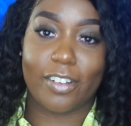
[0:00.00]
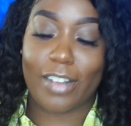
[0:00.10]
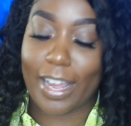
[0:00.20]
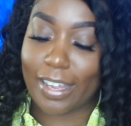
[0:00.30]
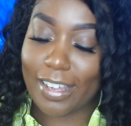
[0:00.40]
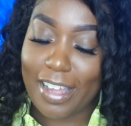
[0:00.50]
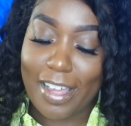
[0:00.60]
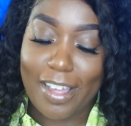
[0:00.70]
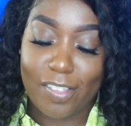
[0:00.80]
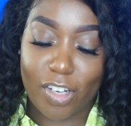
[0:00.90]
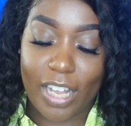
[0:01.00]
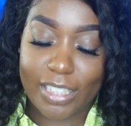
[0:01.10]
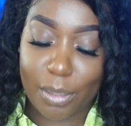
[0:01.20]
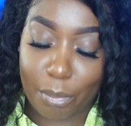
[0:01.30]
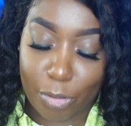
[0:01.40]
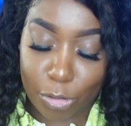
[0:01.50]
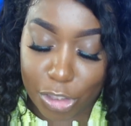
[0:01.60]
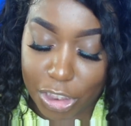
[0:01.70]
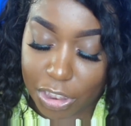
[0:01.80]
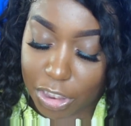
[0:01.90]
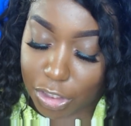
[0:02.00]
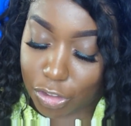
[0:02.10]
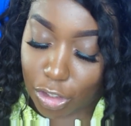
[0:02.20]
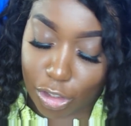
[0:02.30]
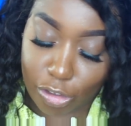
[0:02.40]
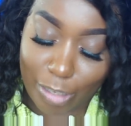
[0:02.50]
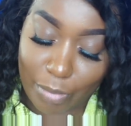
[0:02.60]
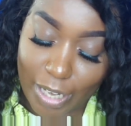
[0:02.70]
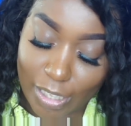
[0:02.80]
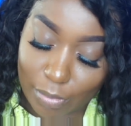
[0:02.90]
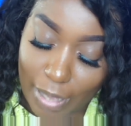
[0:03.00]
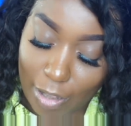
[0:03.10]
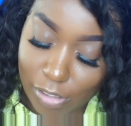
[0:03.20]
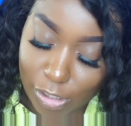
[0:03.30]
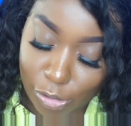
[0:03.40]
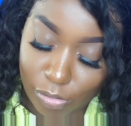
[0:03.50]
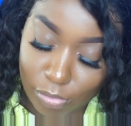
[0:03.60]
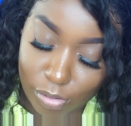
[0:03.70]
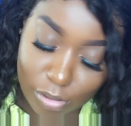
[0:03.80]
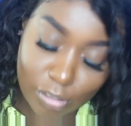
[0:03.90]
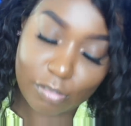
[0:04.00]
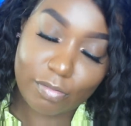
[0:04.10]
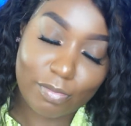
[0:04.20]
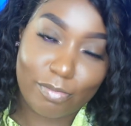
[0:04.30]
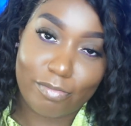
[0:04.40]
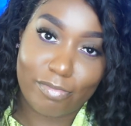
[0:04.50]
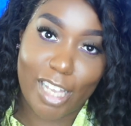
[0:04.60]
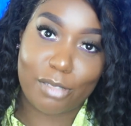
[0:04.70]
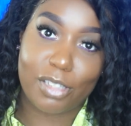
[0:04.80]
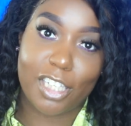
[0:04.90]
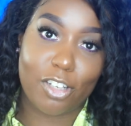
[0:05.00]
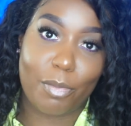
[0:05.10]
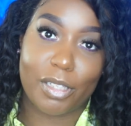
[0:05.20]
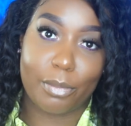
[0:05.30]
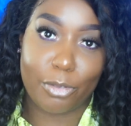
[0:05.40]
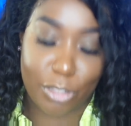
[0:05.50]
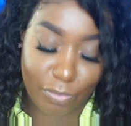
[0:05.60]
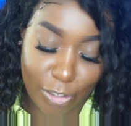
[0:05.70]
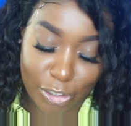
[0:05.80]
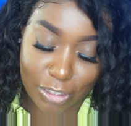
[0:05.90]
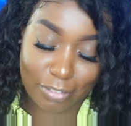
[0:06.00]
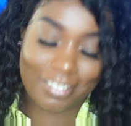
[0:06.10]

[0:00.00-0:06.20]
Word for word: They're like some bougie, you know, your grandma had them house shoes. That's what these are, but the bougie version.